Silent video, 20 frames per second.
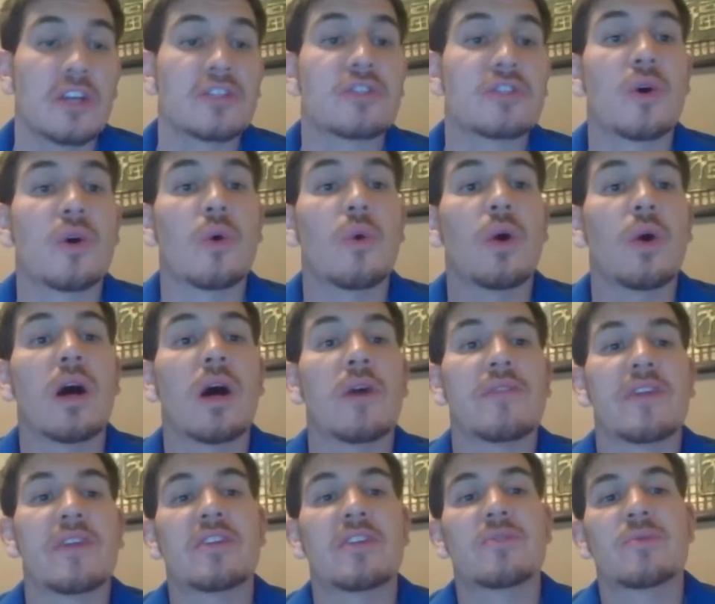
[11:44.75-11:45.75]
So
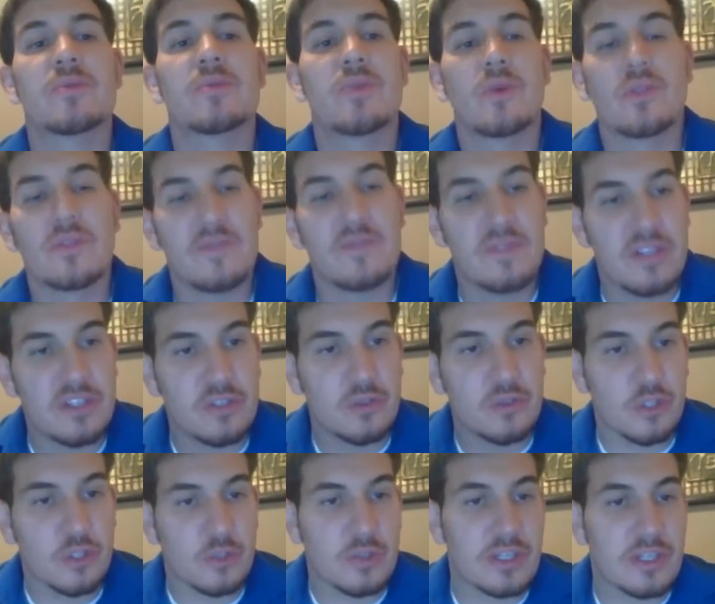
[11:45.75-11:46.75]
the end result of the
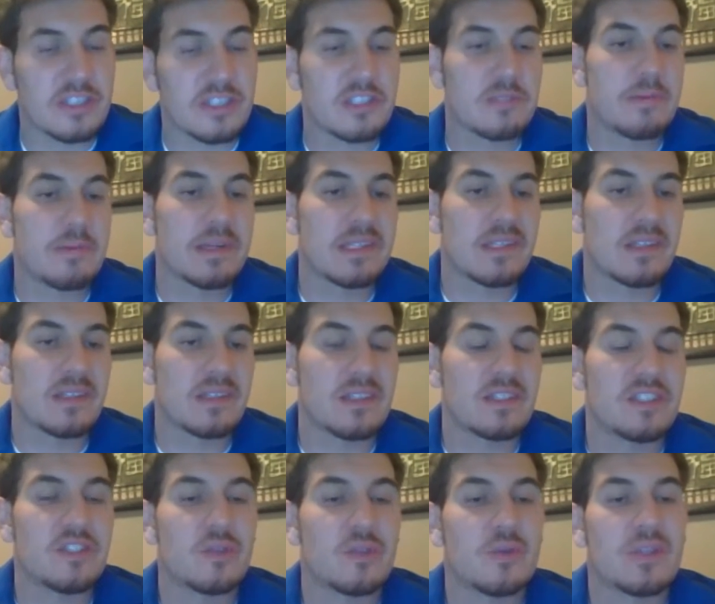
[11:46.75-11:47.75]
initial screening is
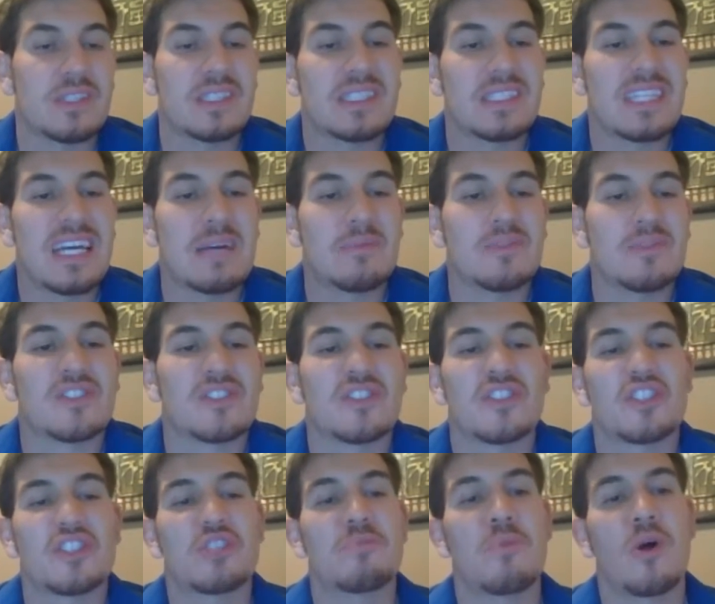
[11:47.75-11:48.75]
basically to
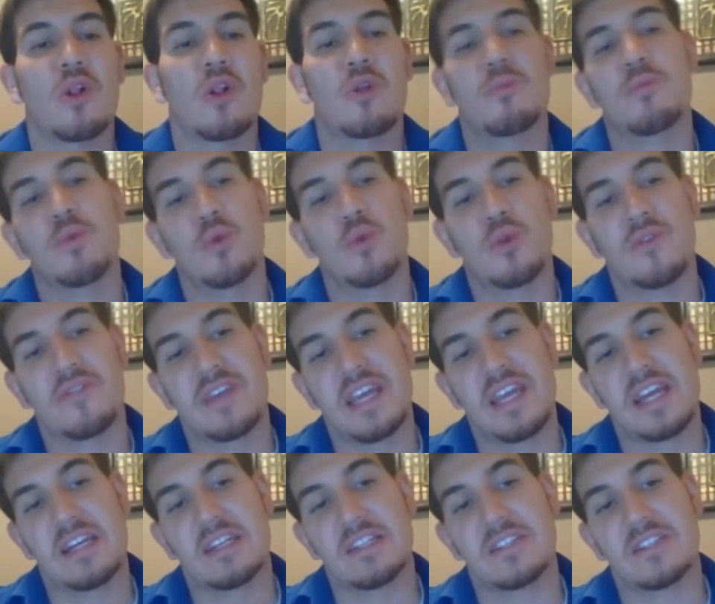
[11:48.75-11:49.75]
establish a smaller pool of
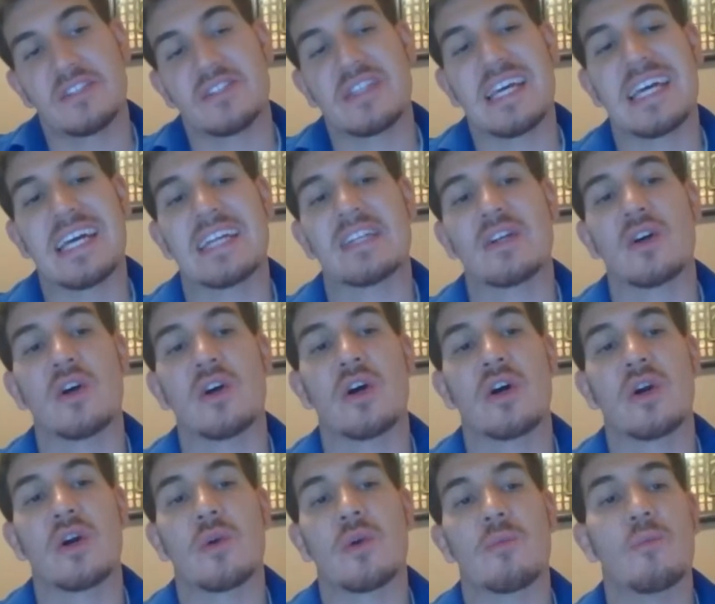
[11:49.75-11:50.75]
candidates that
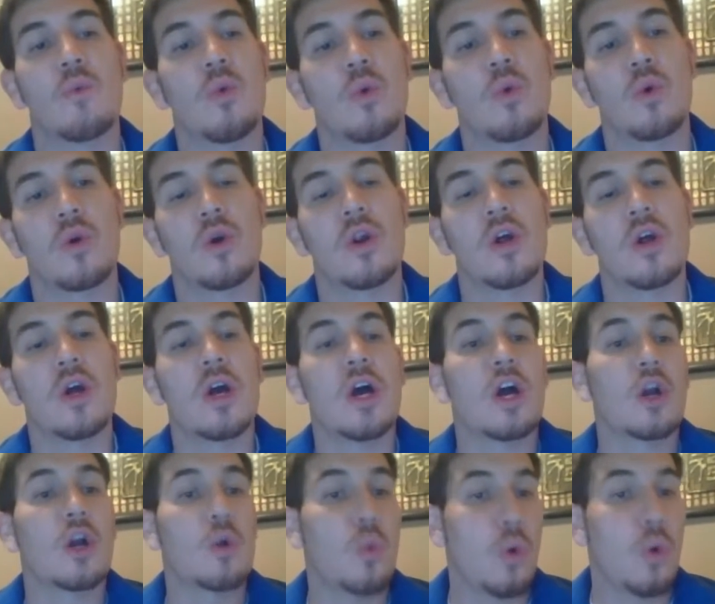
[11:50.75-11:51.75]
are more
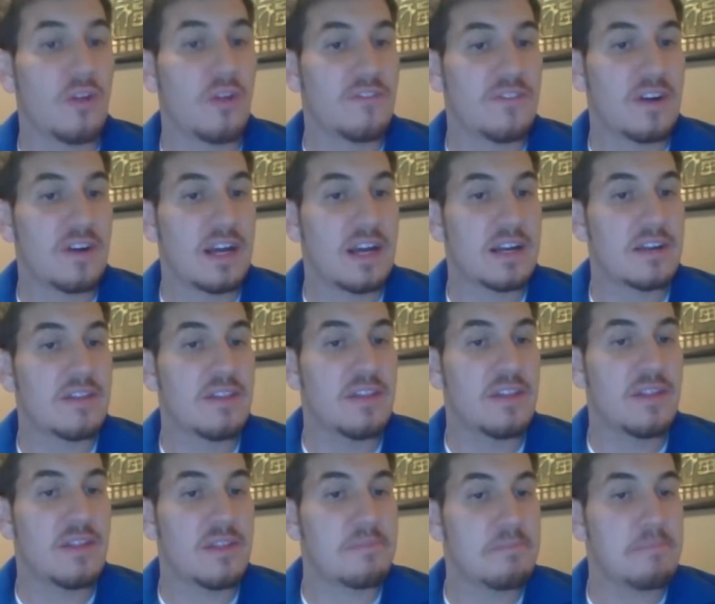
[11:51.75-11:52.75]
qualified
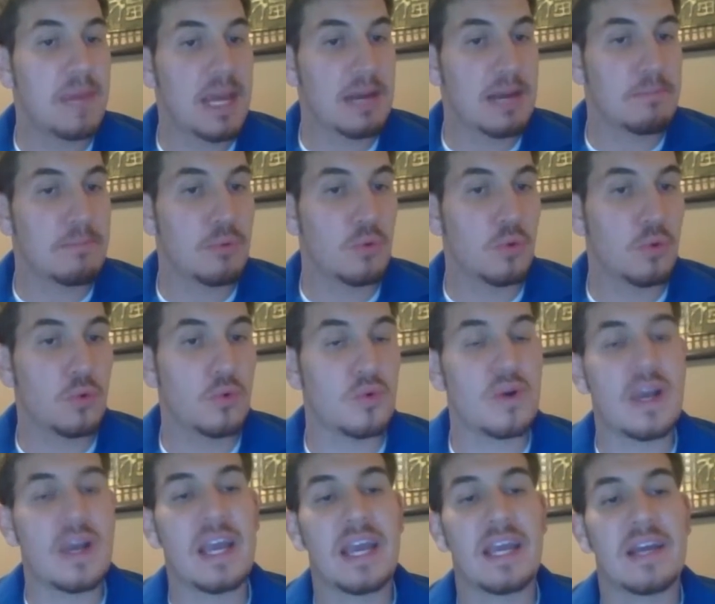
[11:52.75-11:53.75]
than the main
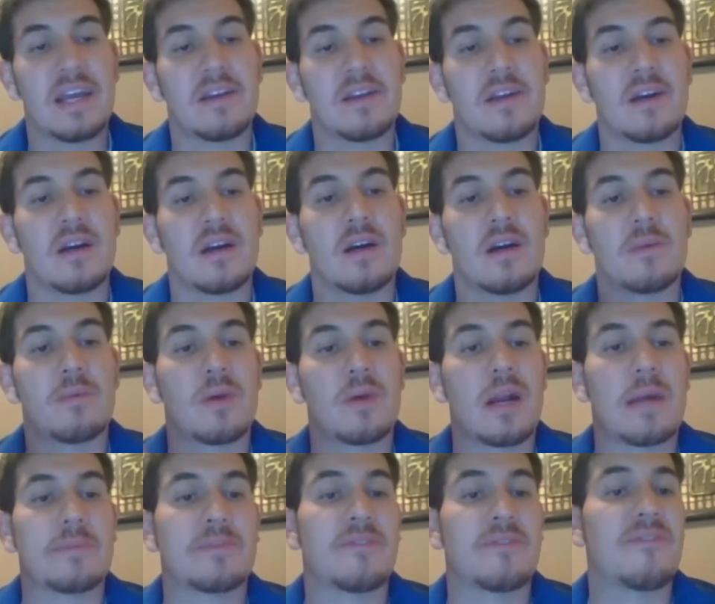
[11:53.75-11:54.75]
pool and
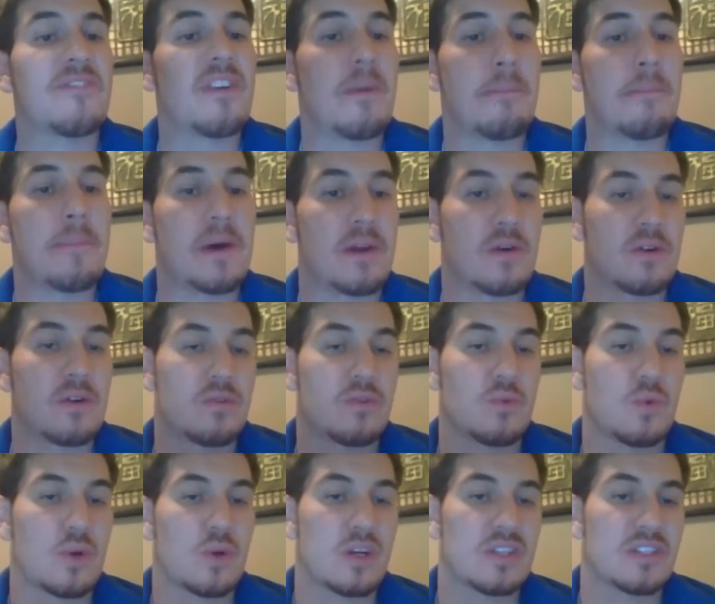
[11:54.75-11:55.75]
perhaps fit better into
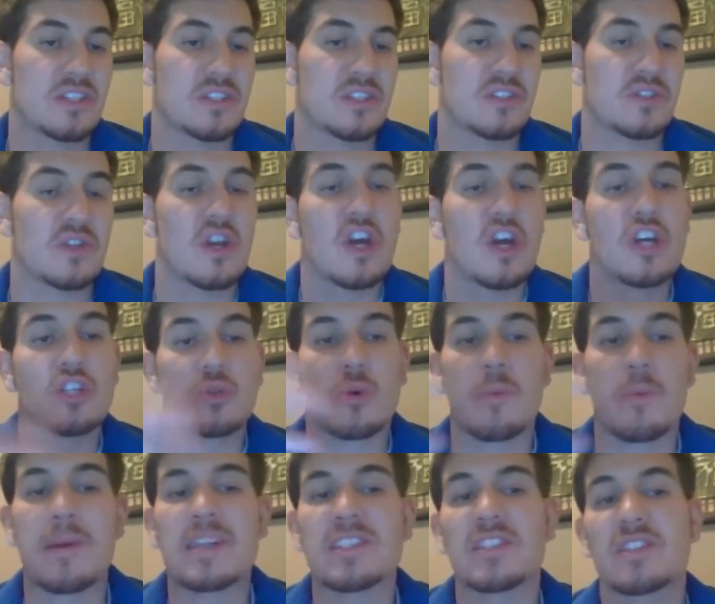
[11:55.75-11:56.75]
the organization.
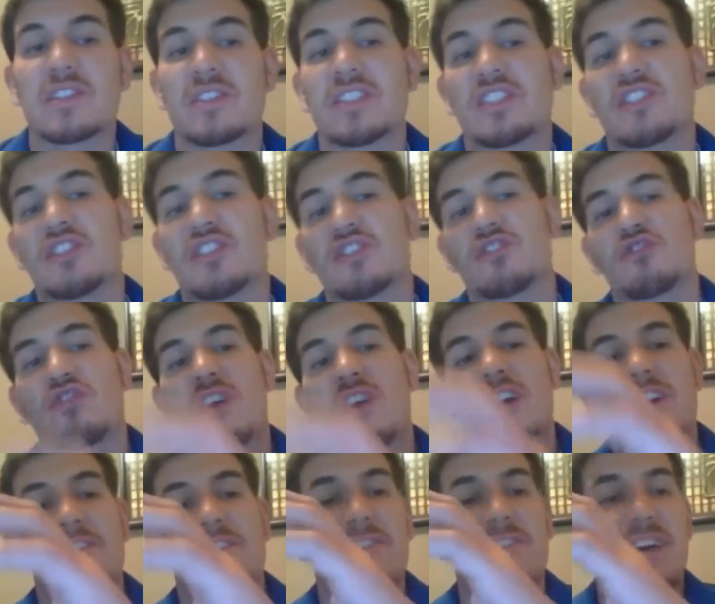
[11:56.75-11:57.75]
So we're basically just
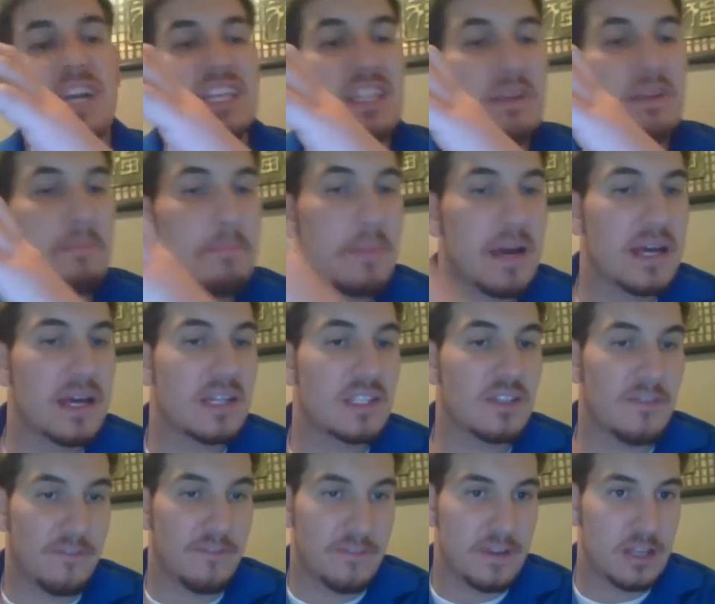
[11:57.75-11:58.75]
trying to find the
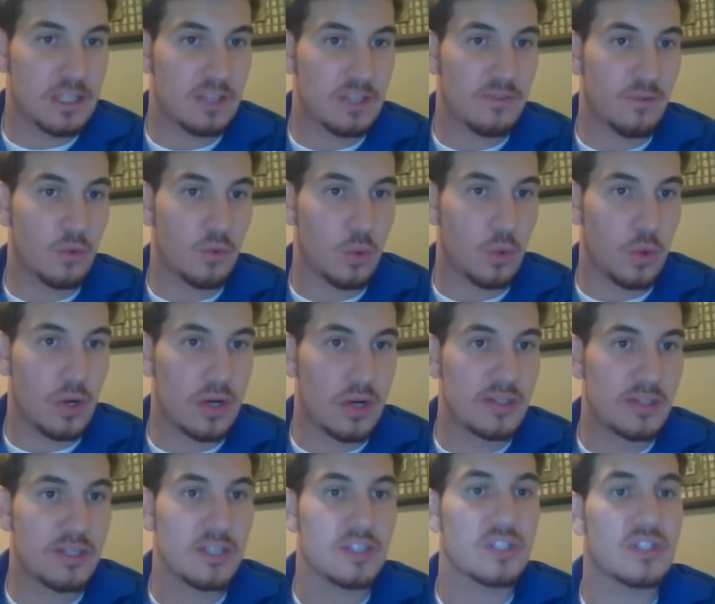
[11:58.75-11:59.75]
best fits for the
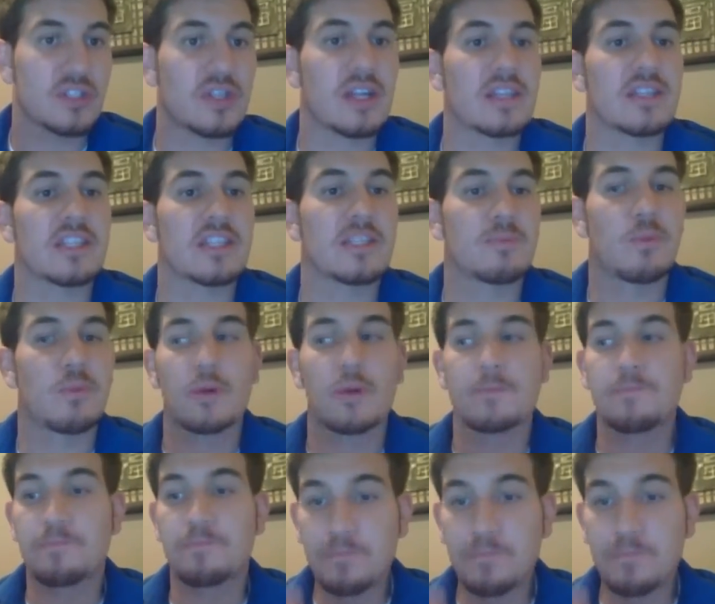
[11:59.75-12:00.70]
organization at this point.